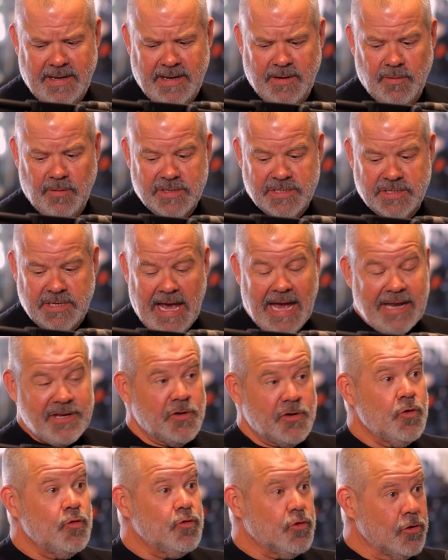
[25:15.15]
was
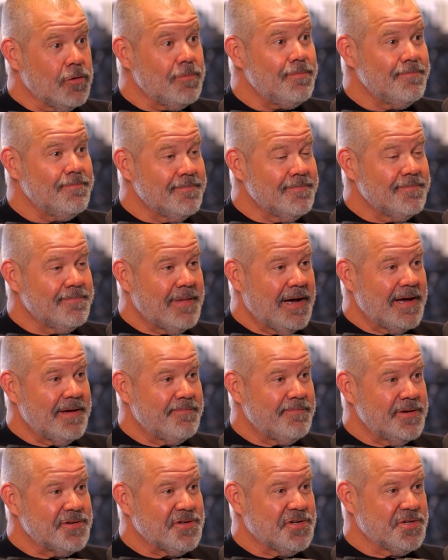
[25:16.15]
at Google. My
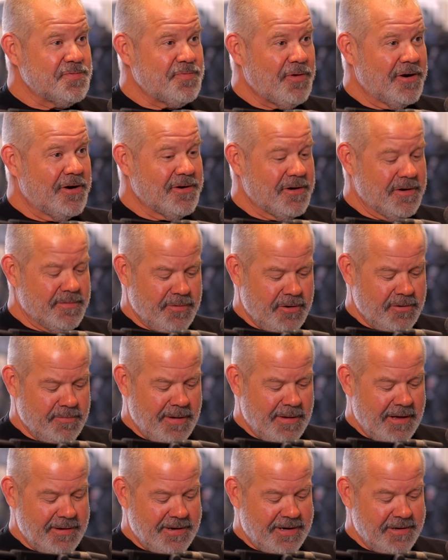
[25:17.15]
business partner, Bert
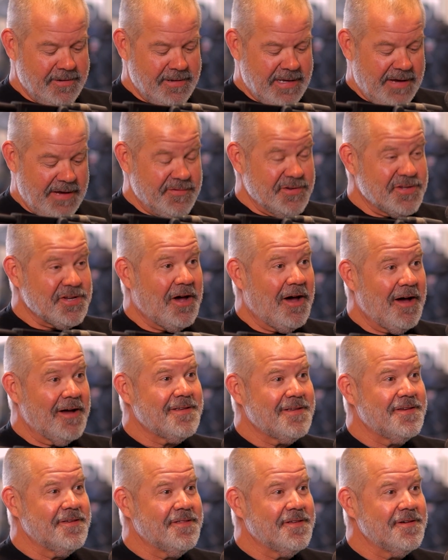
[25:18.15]
Malkiel, gave a
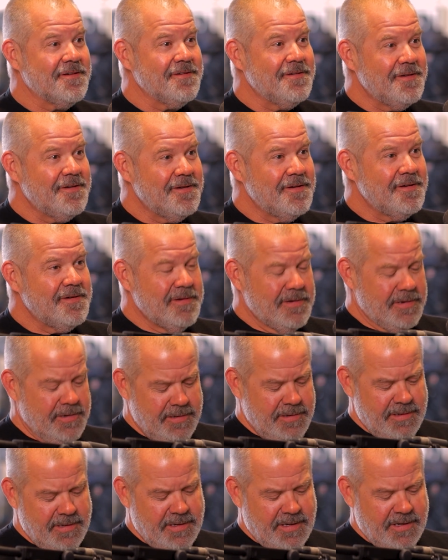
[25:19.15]
talk to the
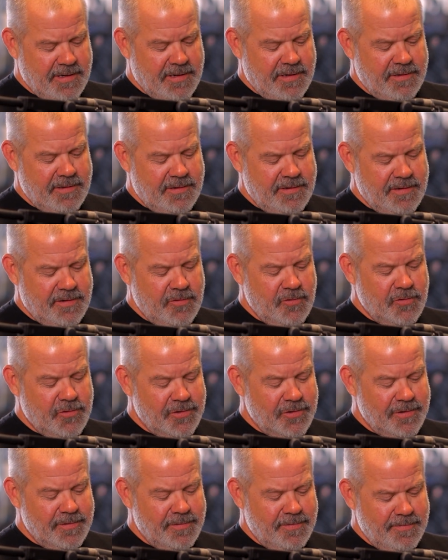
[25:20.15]

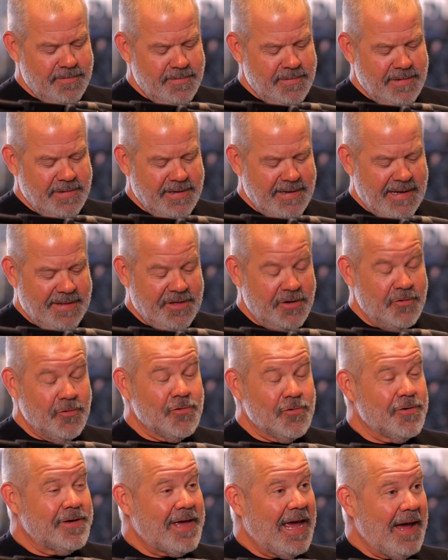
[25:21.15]
Google at the
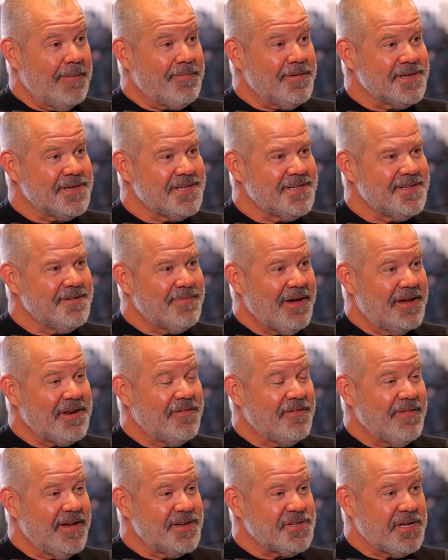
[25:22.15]
Google campus about
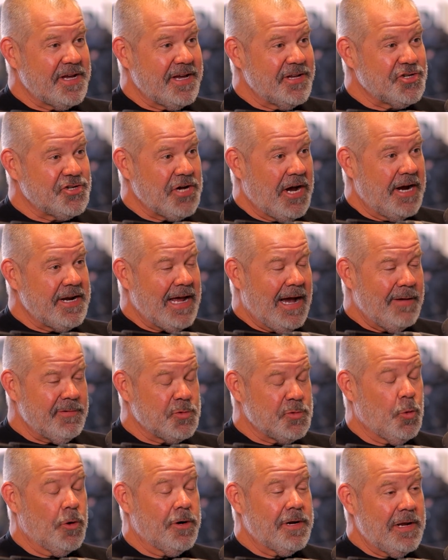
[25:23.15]
investing in China. I
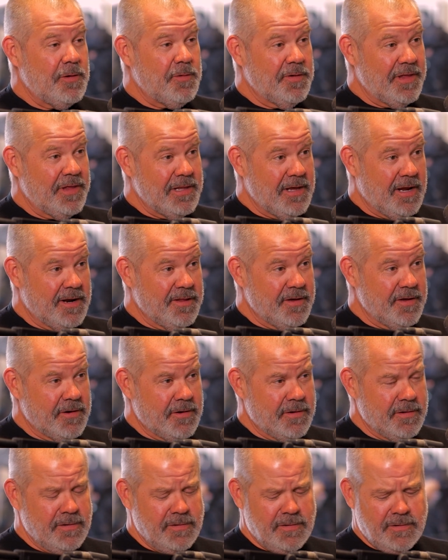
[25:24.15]
was working with a lot of
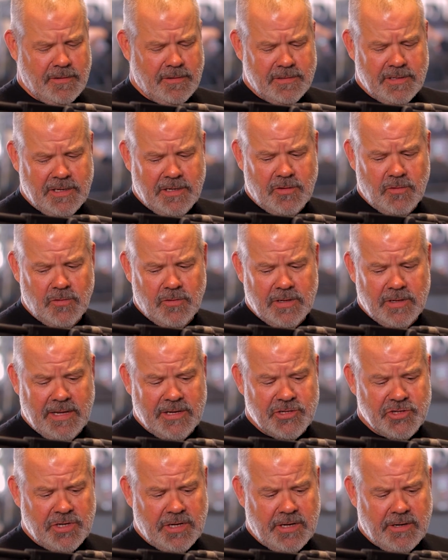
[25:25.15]
the early Google
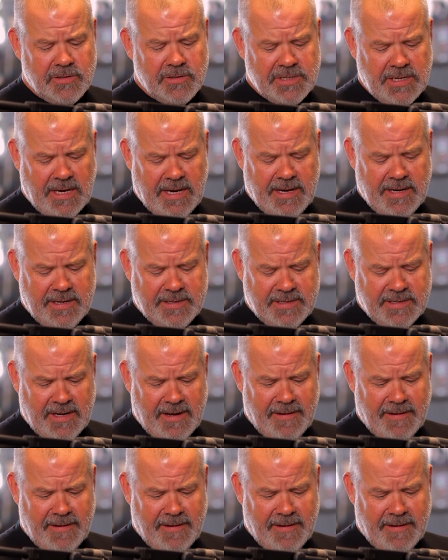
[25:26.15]
engineers and